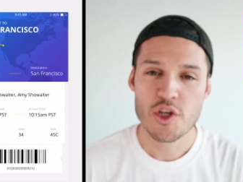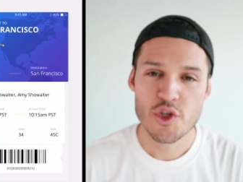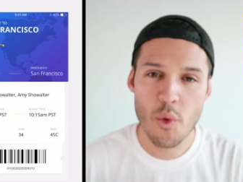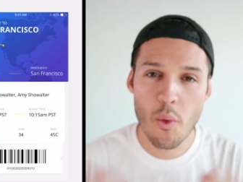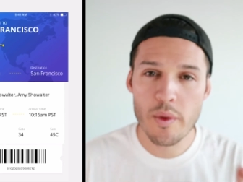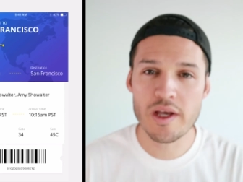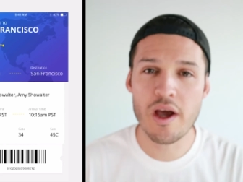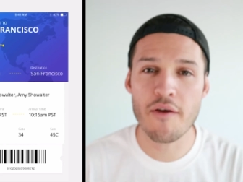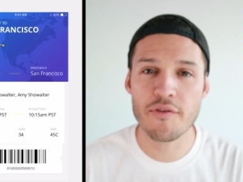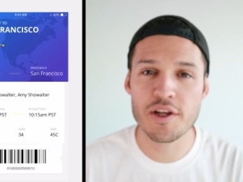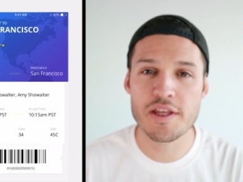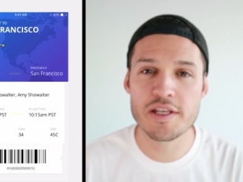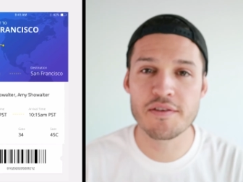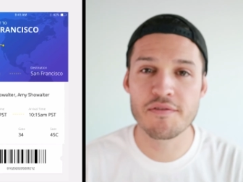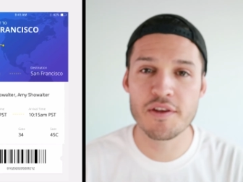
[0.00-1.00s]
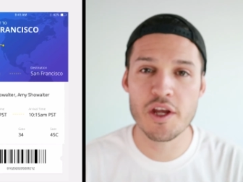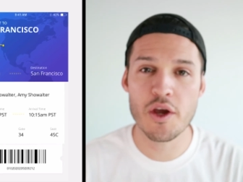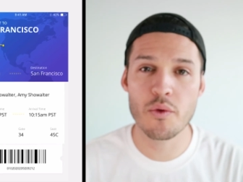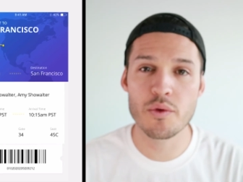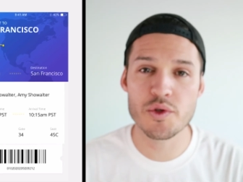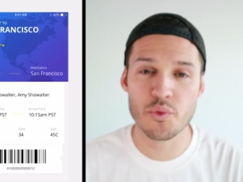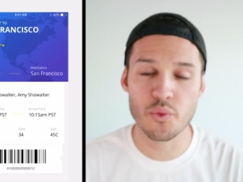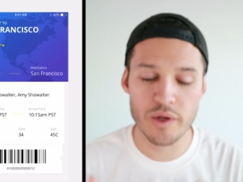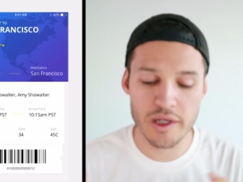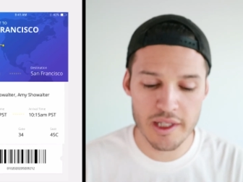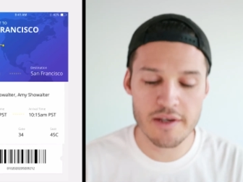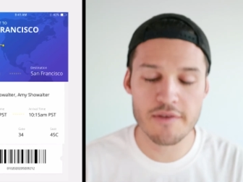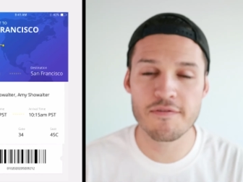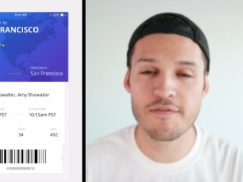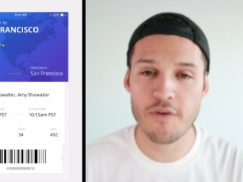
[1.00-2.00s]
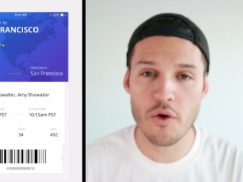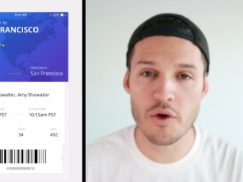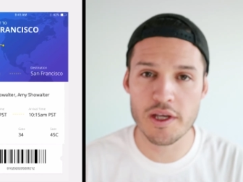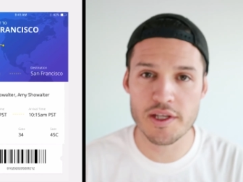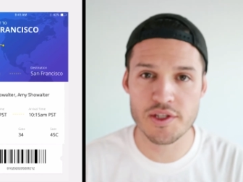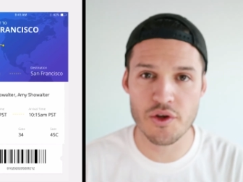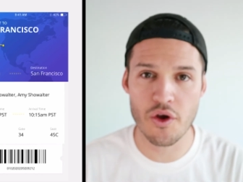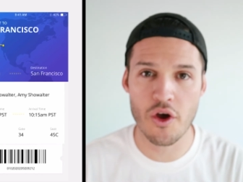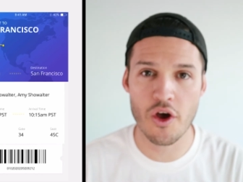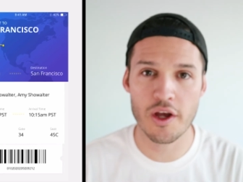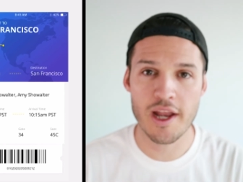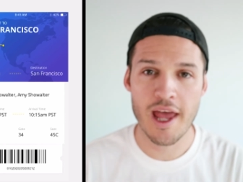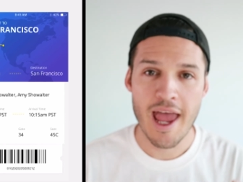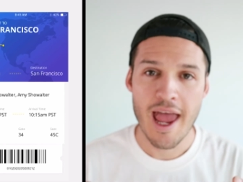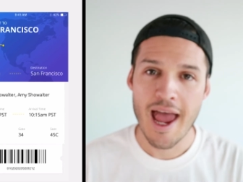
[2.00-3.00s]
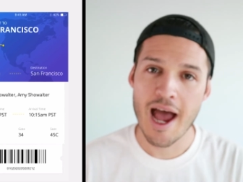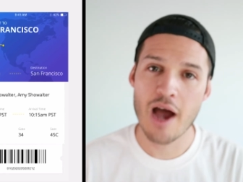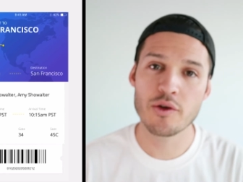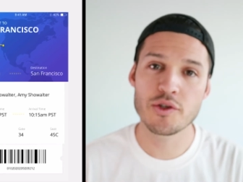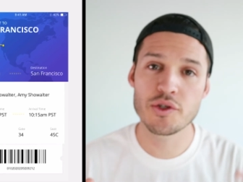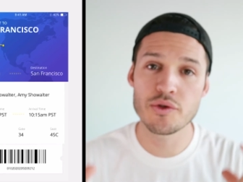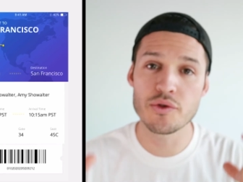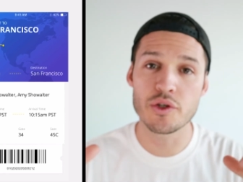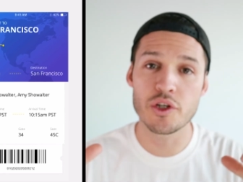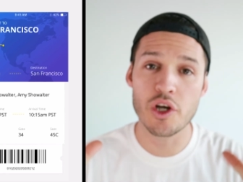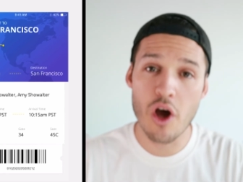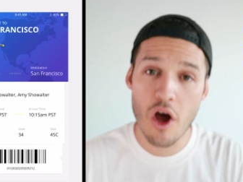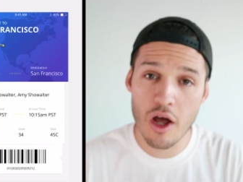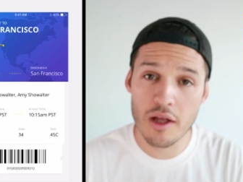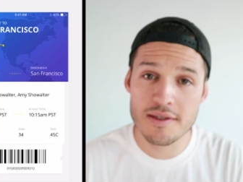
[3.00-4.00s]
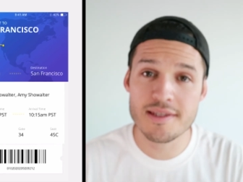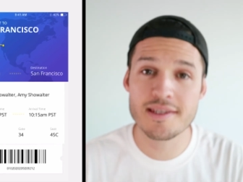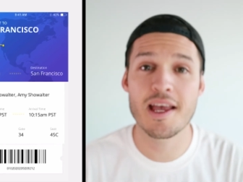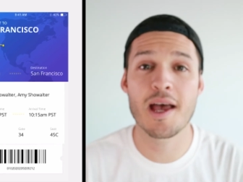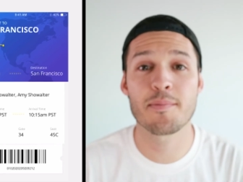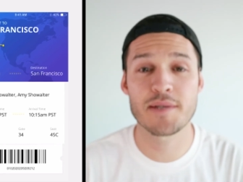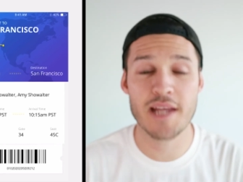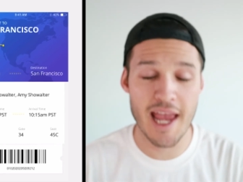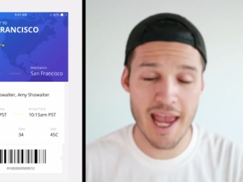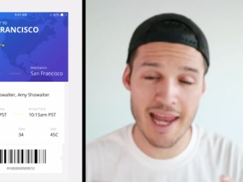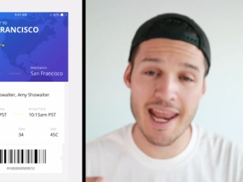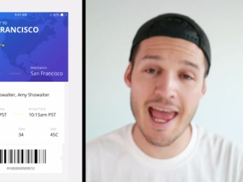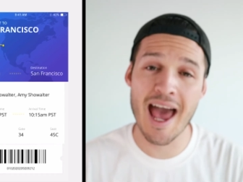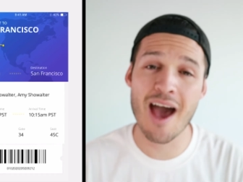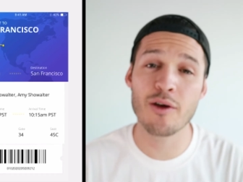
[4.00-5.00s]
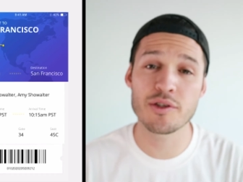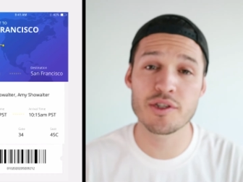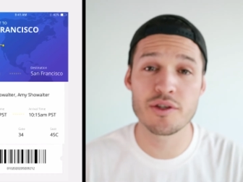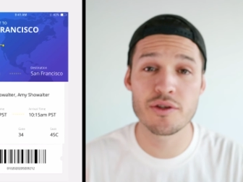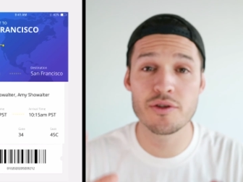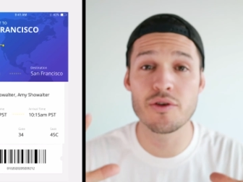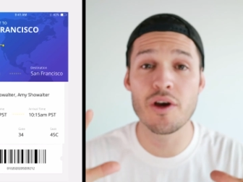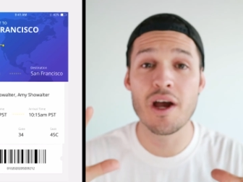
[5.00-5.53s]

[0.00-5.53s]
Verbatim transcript: So what we covered in this video was really focused on how to concept and how to